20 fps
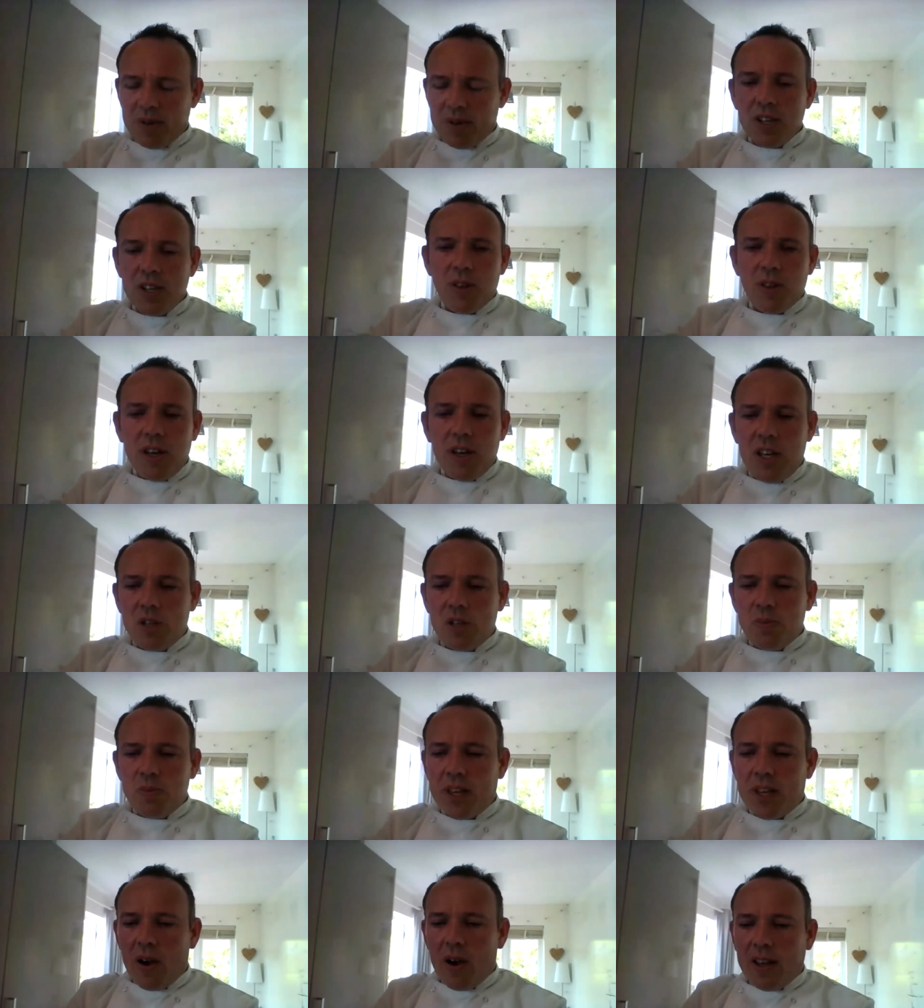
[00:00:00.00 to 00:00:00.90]
So they need to
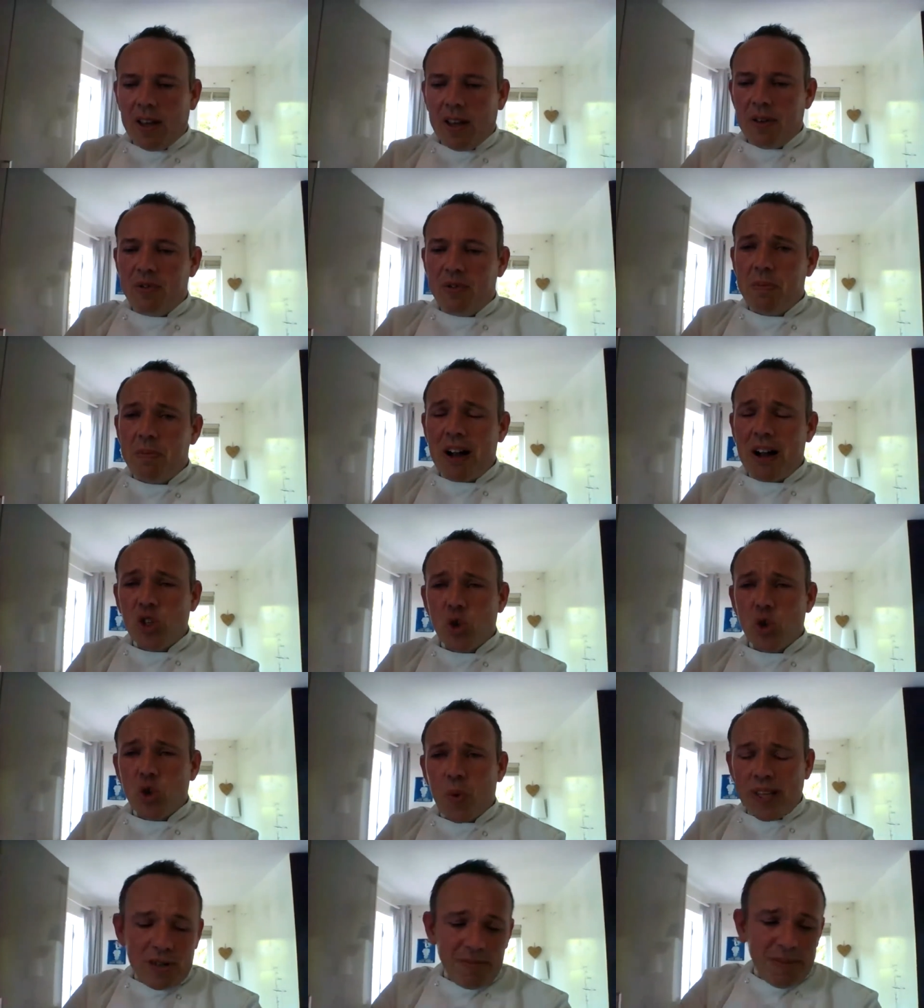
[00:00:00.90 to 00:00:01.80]
be going in for about
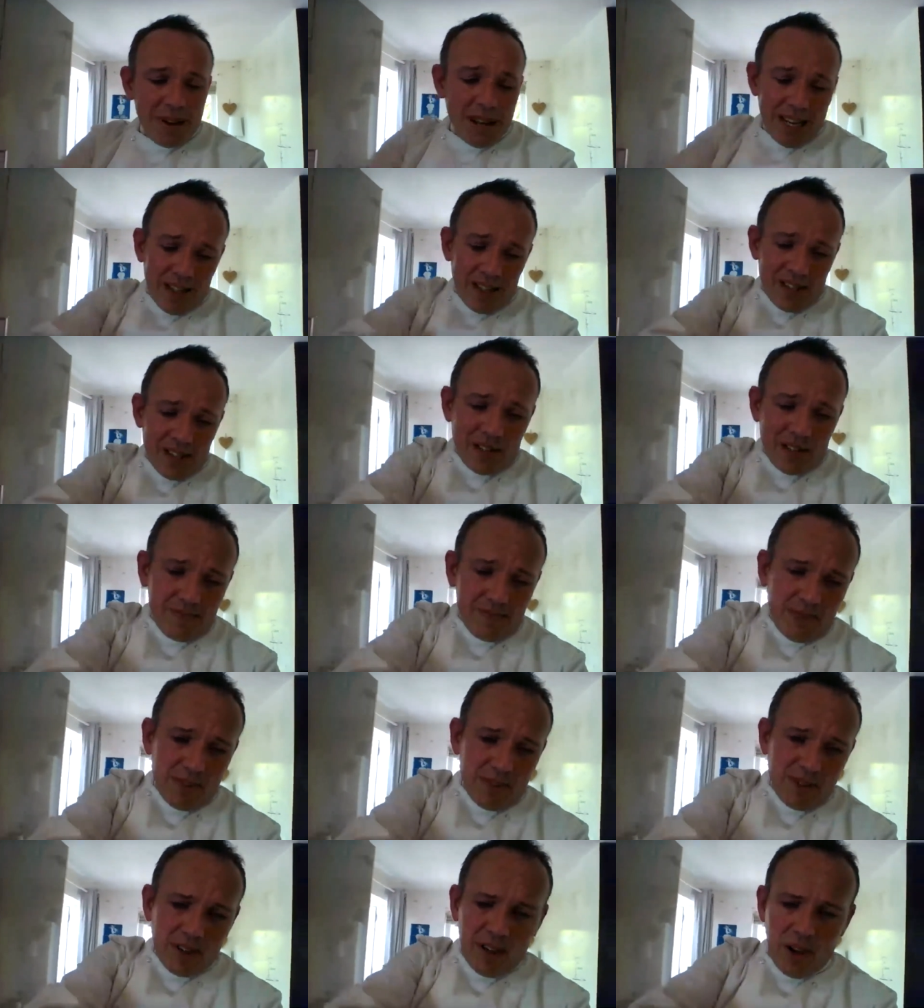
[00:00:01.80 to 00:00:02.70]
20
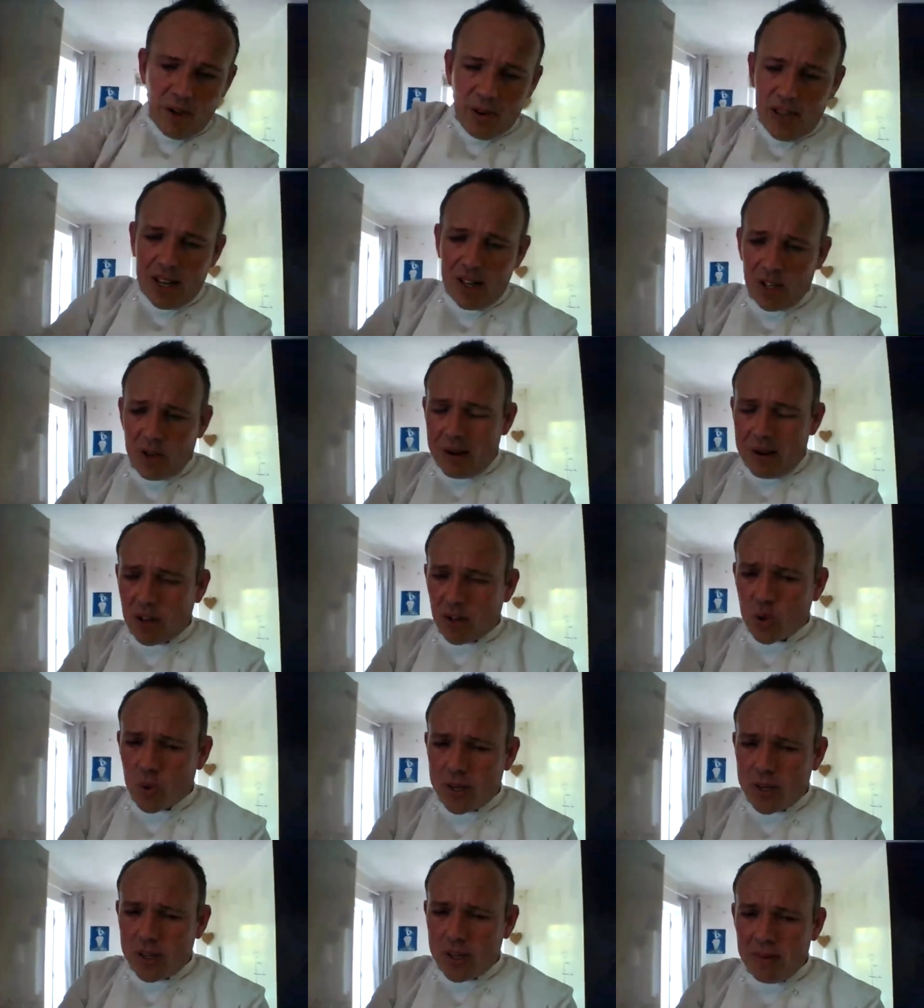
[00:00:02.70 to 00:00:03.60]
minutes. Okay, so
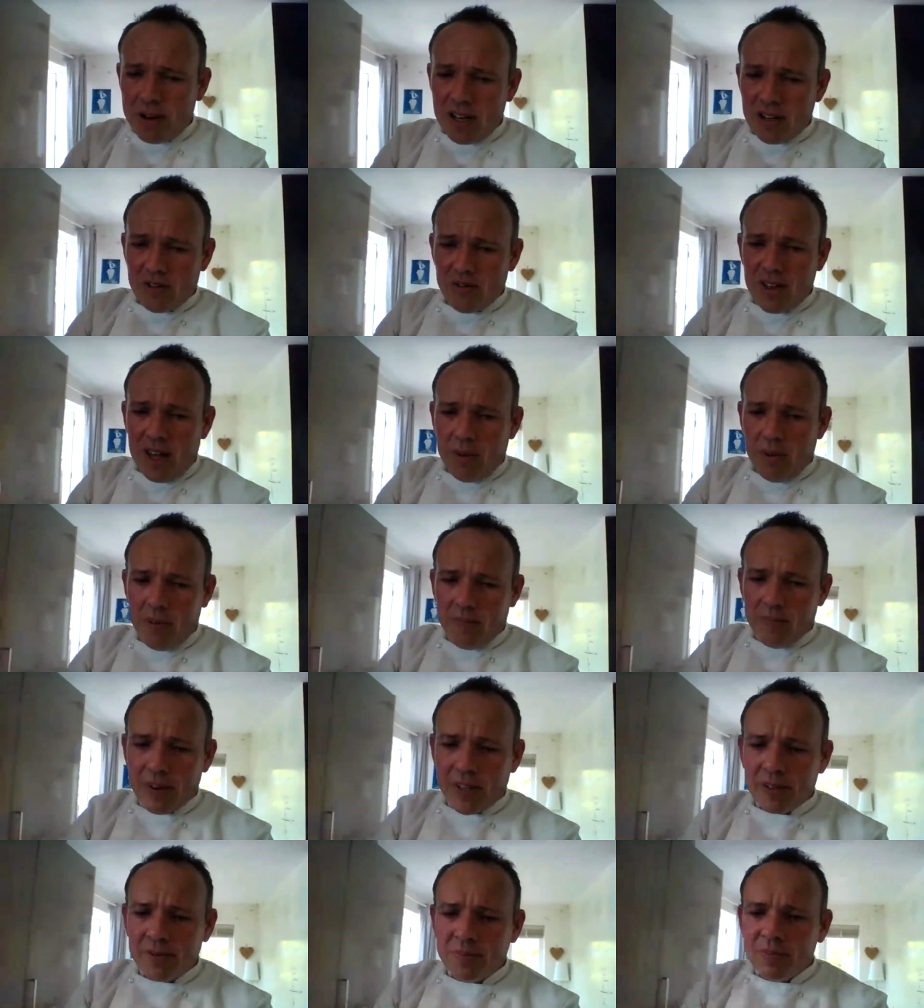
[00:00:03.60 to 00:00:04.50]
about 20 minutes for that
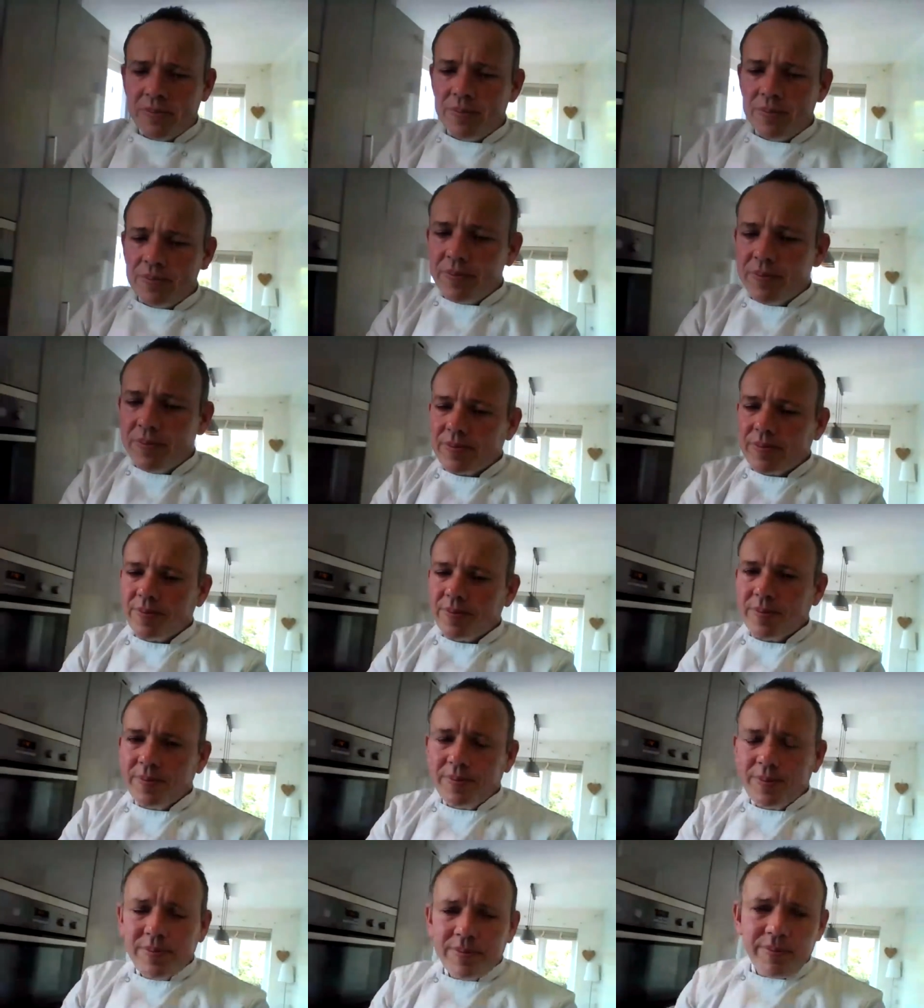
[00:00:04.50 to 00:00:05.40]
one.
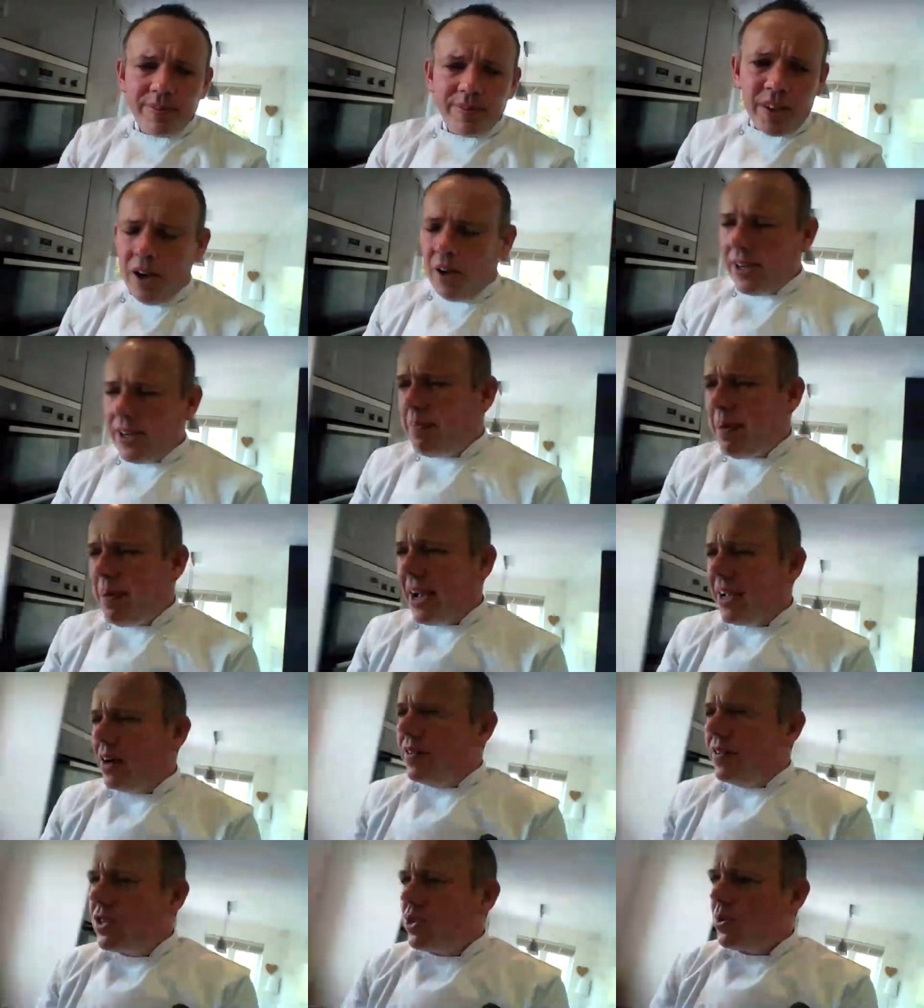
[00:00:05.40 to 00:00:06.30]
Okay, back
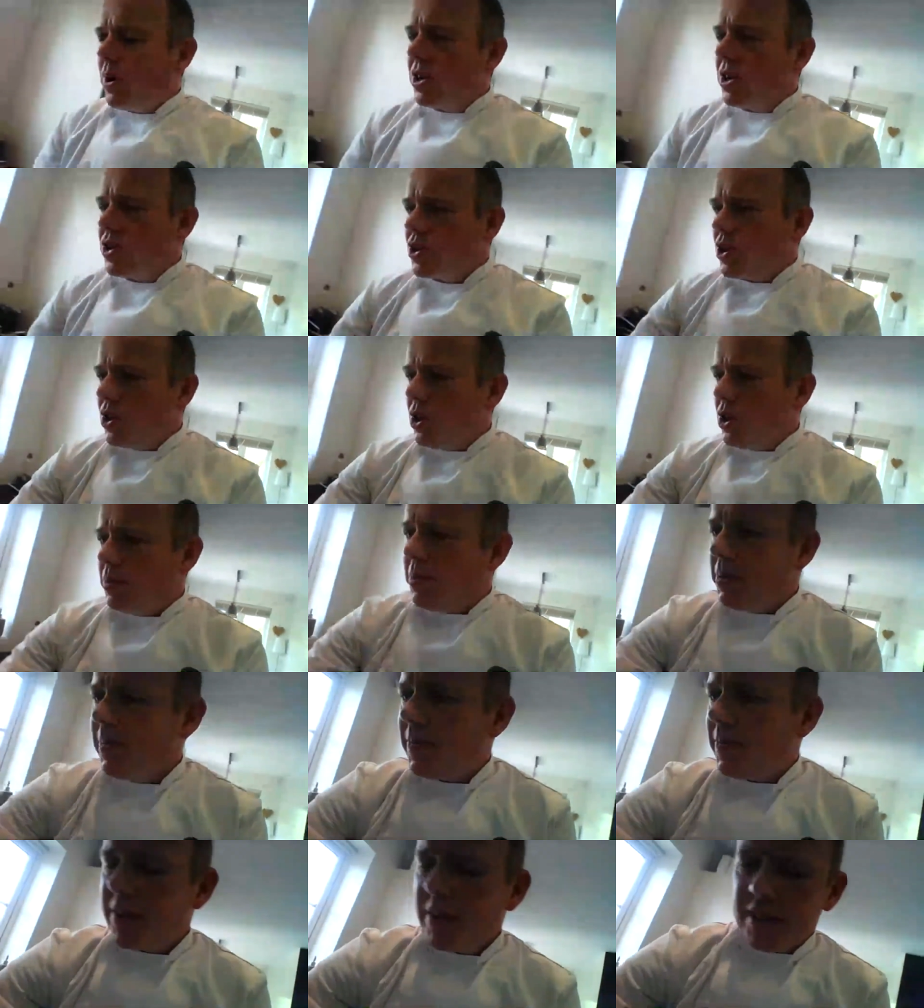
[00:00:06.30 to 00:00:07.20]
over to our soup.